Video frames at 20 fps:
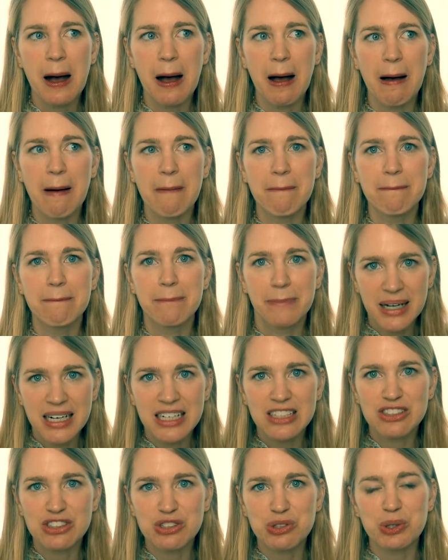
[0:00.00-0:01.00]

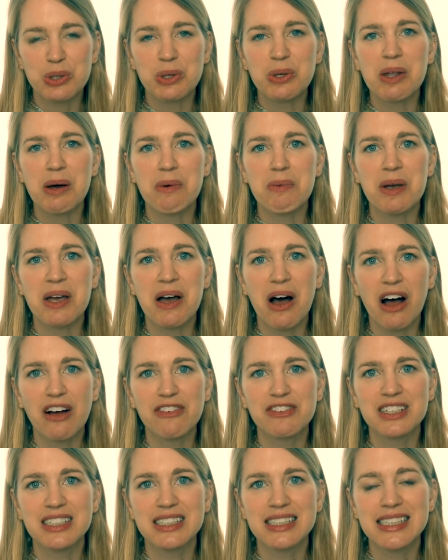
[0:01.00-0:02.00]
But it's true that we
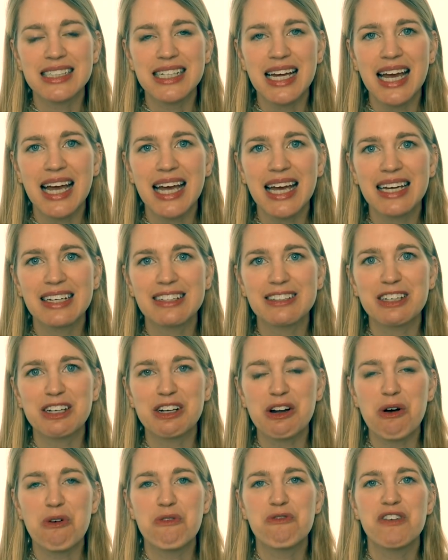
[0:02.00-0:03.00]
often say,
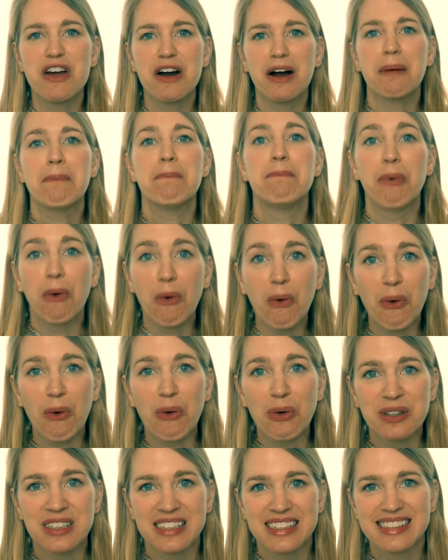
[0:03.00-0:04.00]
you know, very
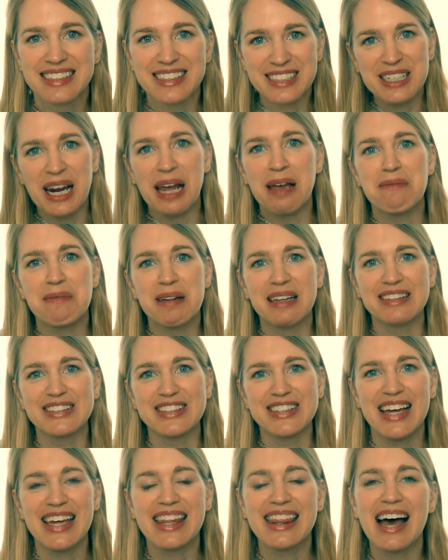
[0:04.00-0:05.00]
bold
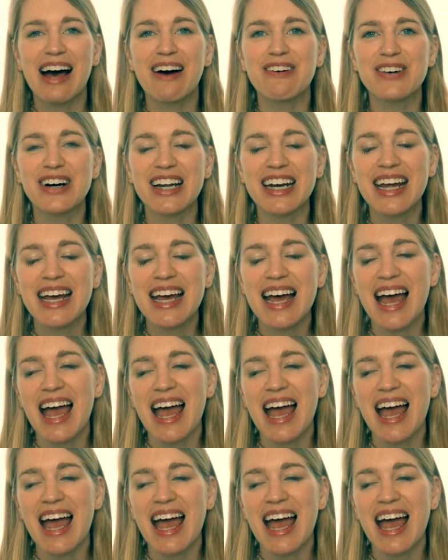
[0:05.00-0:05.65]
statements like that one.